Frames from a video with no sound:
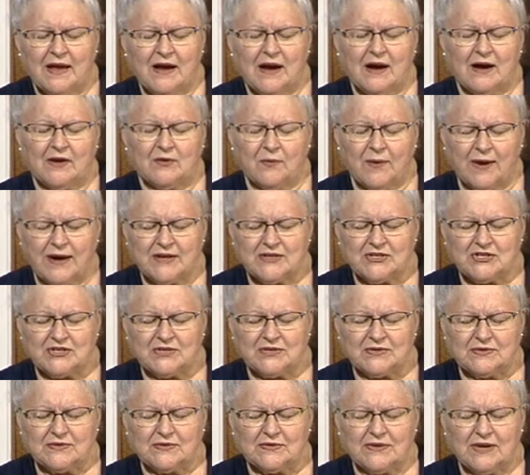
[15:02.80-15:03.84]
our
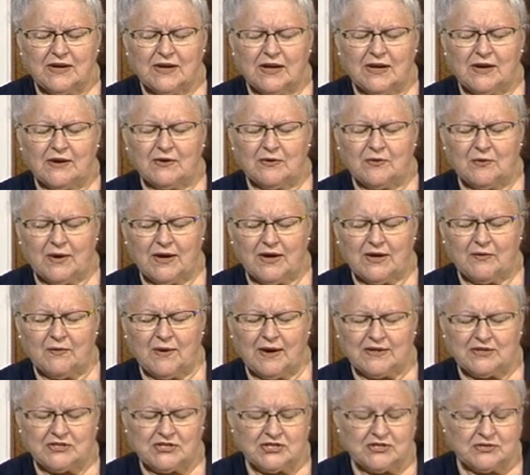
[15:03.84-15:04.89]
grandchildren and our great
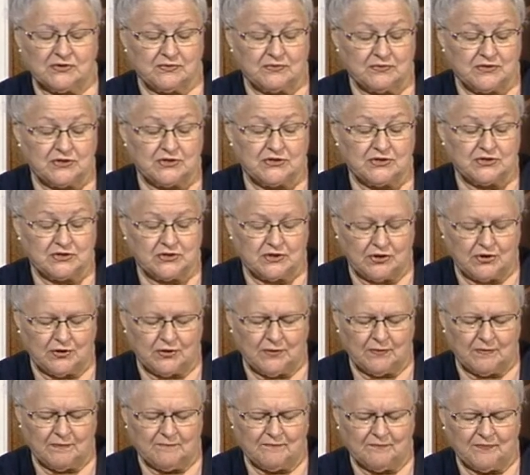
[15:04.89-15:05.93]
grandchildren to
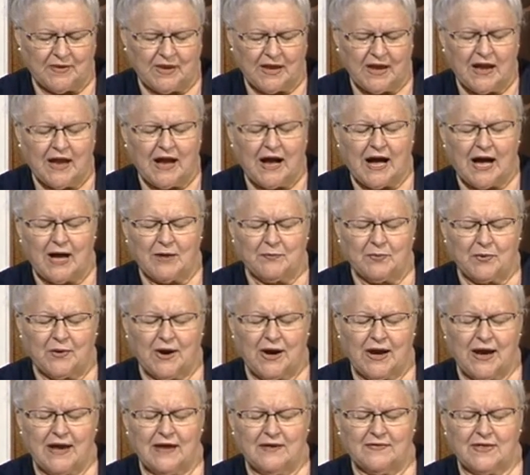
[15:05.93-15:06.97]
you. I
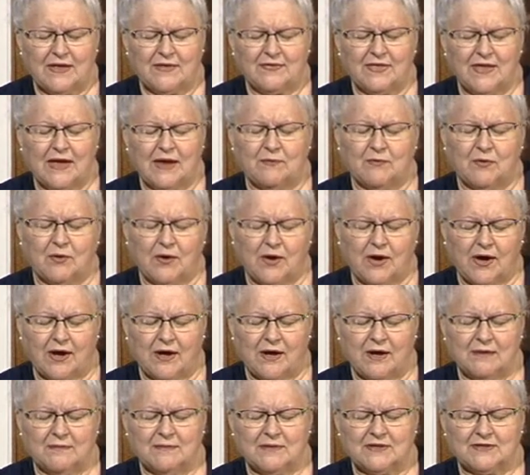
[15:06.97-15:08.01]
pray that they will
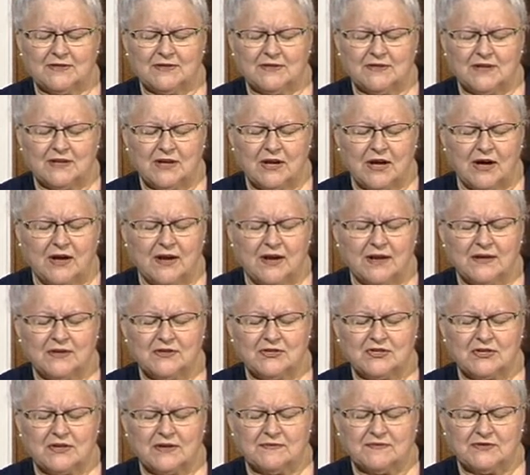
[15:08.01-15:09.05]
come unto the
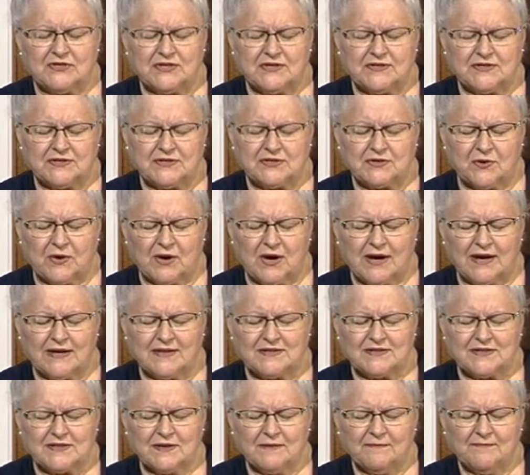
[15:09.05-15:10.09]
knowledge of Jesus
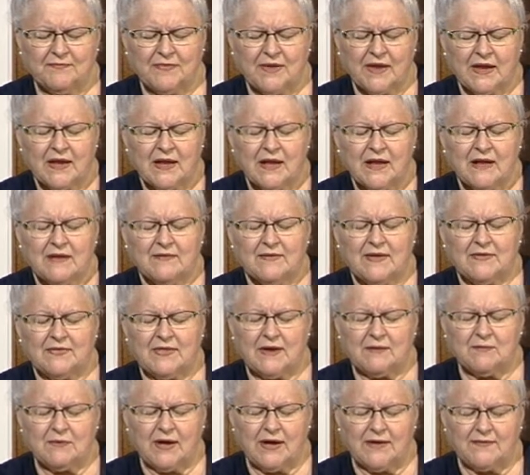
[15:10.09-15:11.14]
Christ that
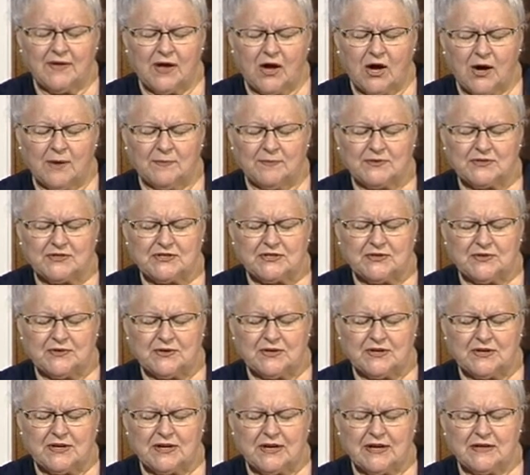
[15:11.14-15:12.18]
they will have the
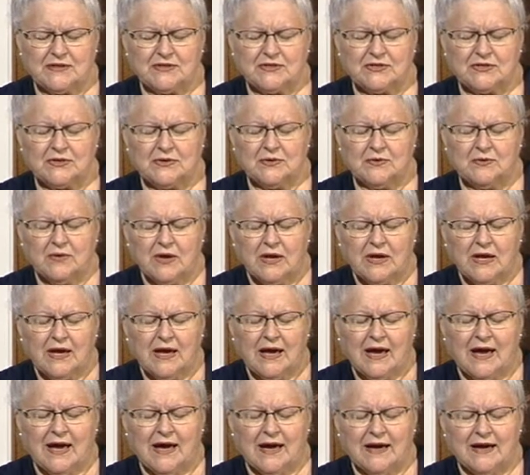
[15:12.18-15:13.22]
opportunity to
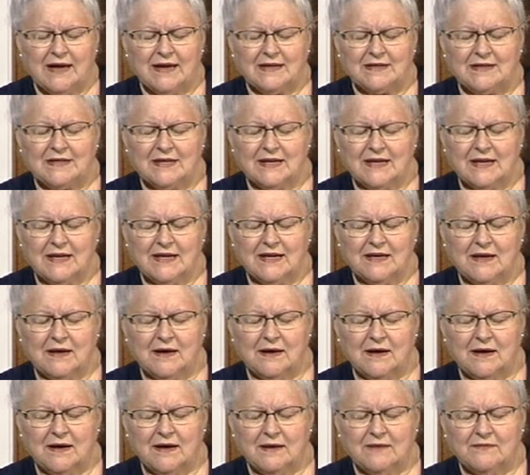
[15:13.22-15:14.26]
uh, attend
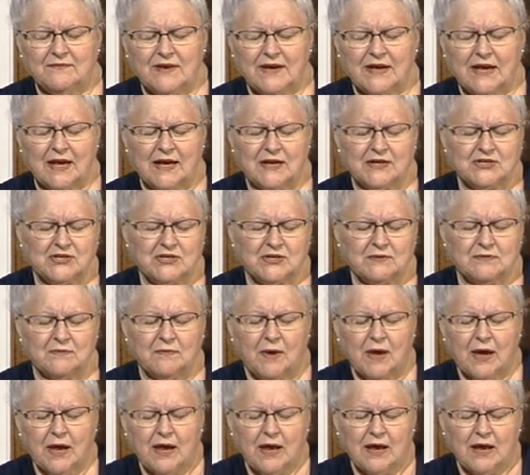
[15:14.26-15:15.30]
vacation
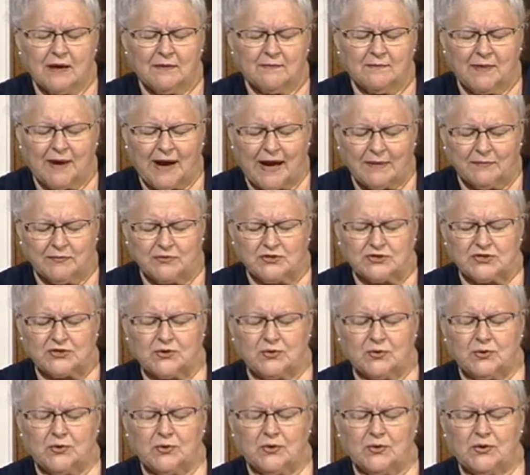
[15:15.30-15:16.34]
Bible
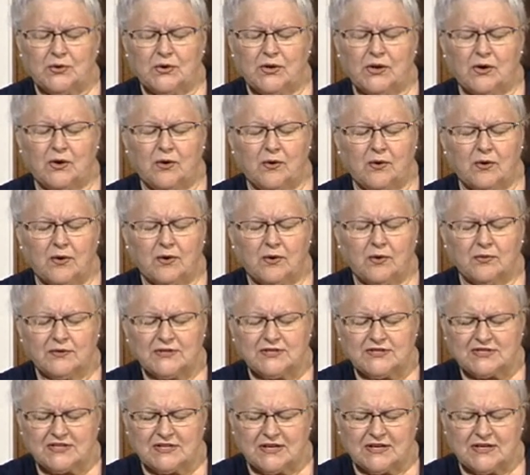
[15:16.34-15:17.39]
school or go to
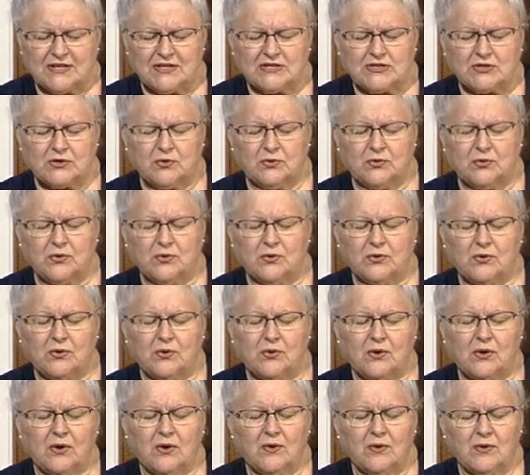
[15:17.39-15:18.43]
Sunday
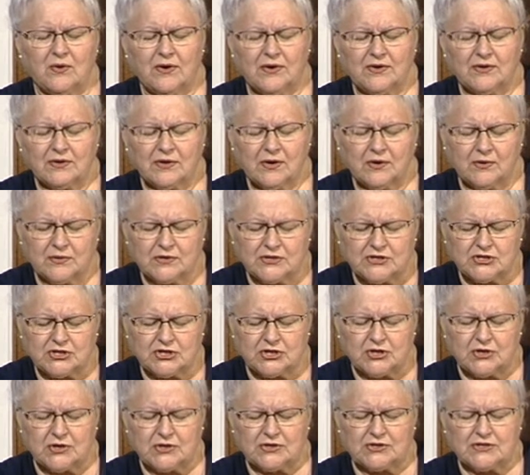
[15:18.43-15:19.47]
school or go to
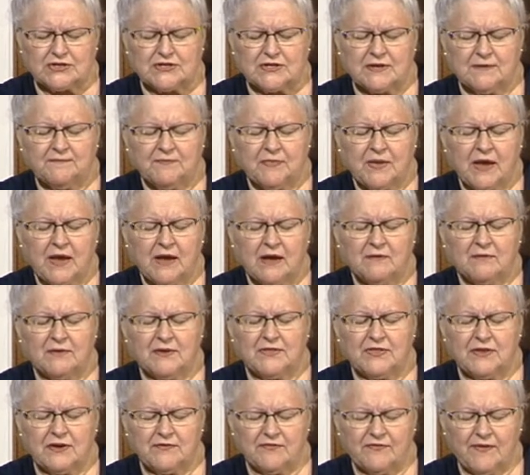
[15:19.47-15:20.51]
church
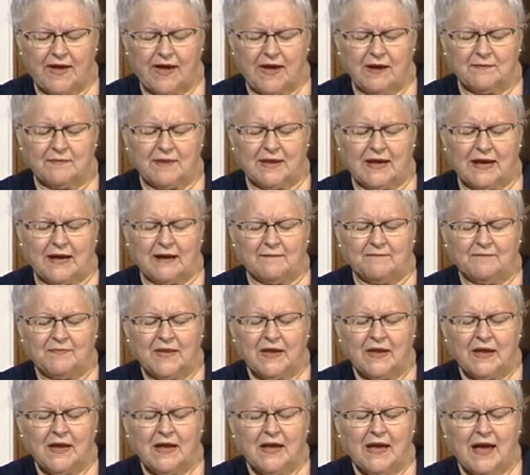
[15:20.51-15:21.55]
with their family.
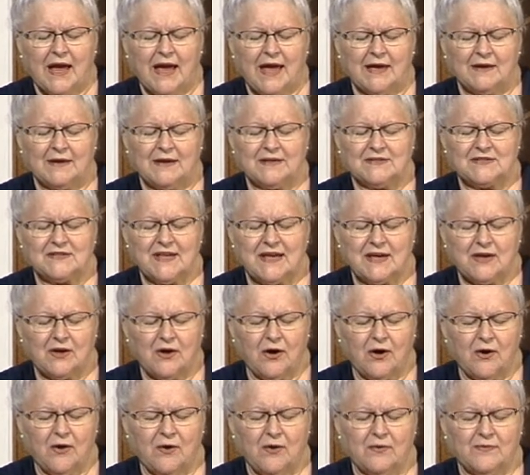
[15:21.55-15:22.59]
And as they
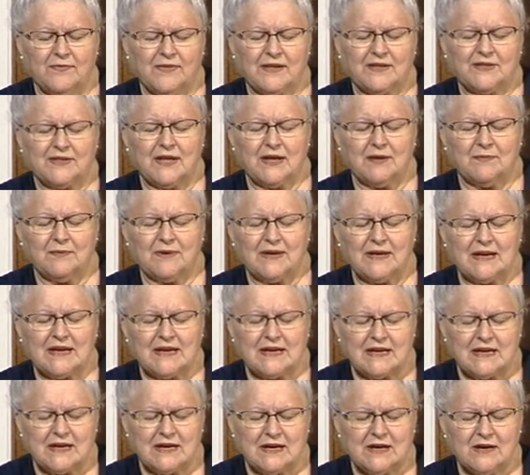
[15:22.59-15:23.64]
go, that they would
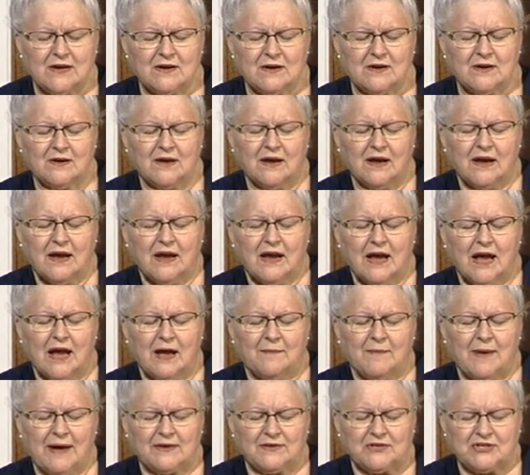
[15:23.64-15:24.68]
hear
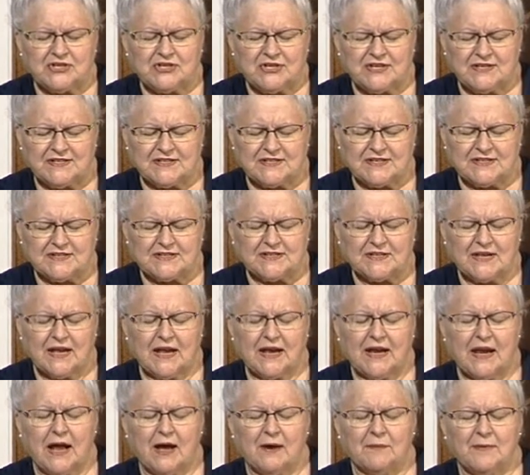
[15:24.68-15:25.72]
about Jesus
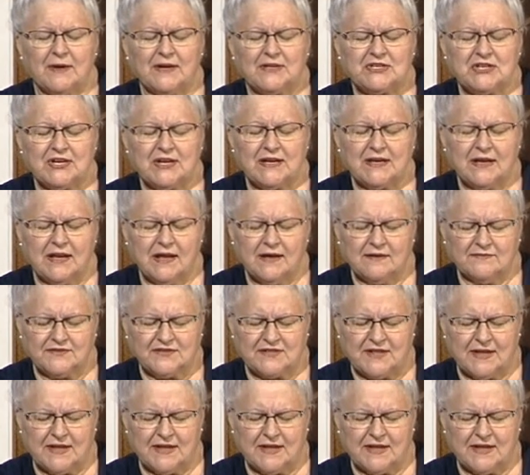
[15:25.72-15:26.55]
and how much He loves